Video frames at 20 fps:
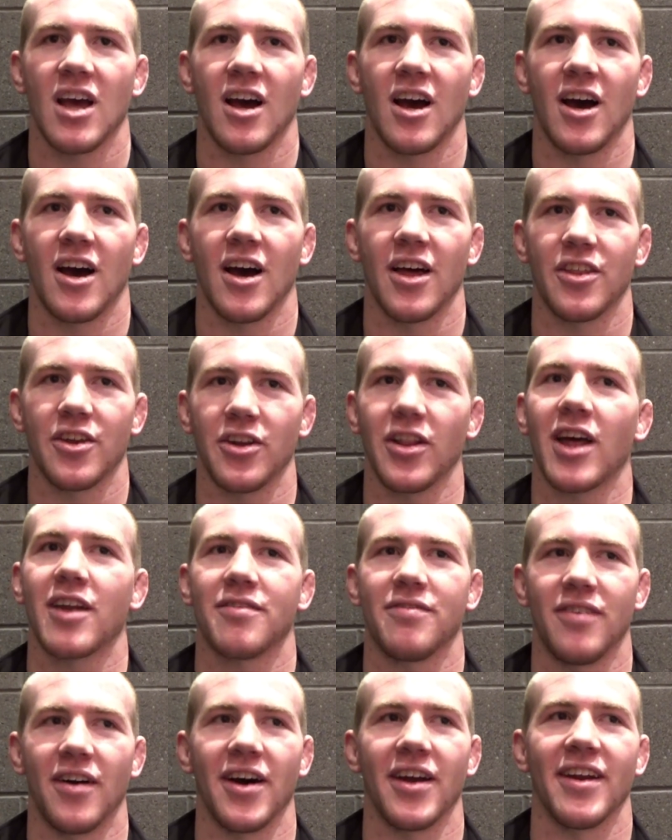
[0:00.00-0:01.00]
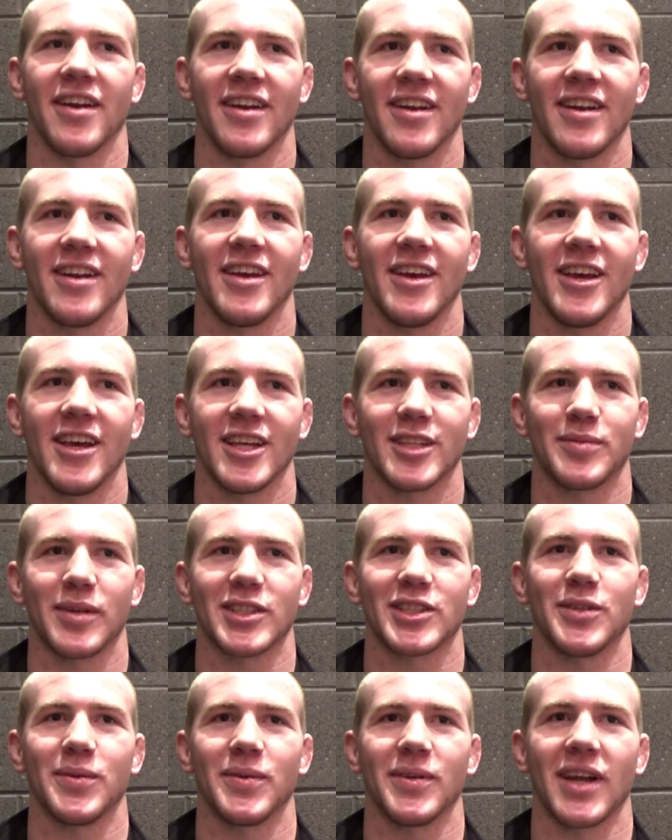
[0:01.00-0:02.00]
Uh, they're a lot of fun,
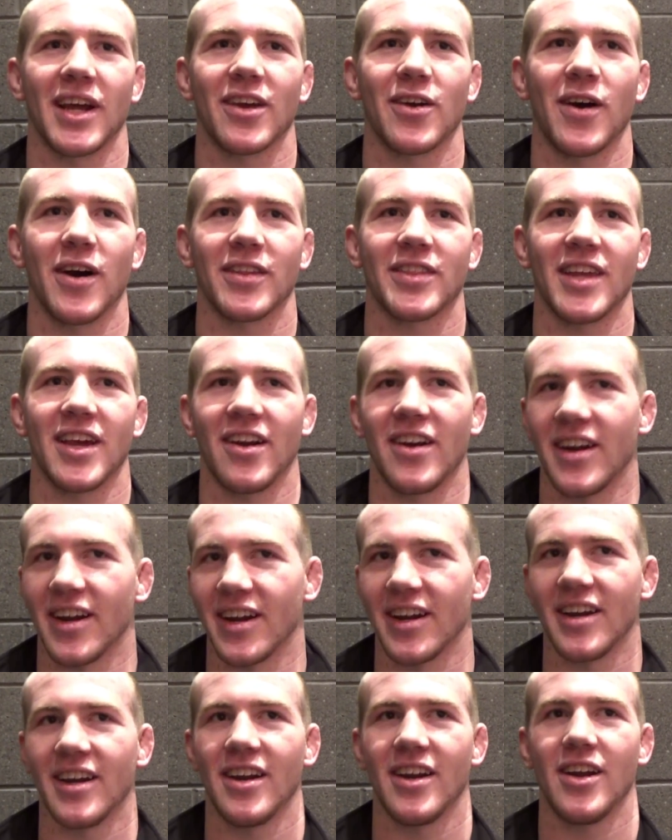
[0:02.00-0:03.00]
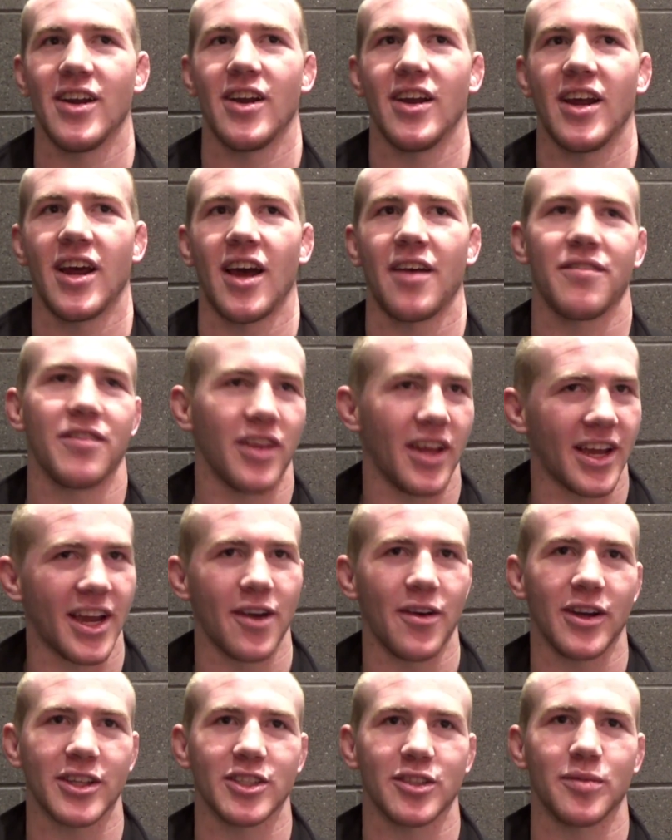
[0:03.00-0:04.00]
especially when I go out there and I feel like
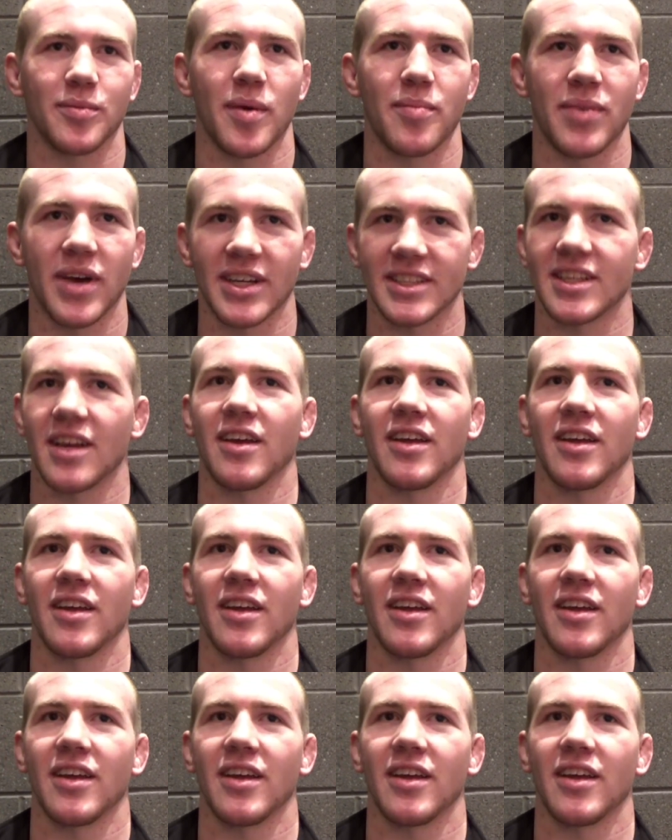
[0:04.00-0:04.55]
I wrestle my best.